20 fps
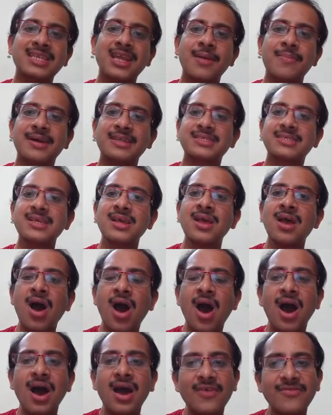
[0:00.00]
neighbors
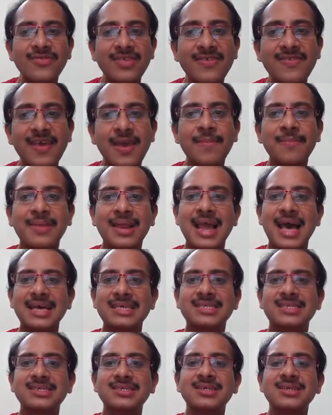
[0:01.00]
are of the same
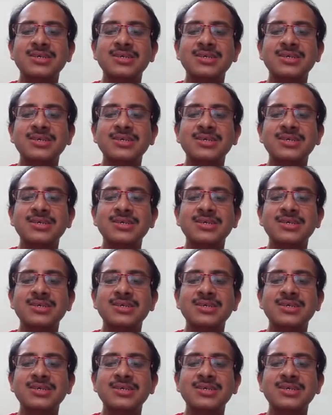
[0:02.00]
class.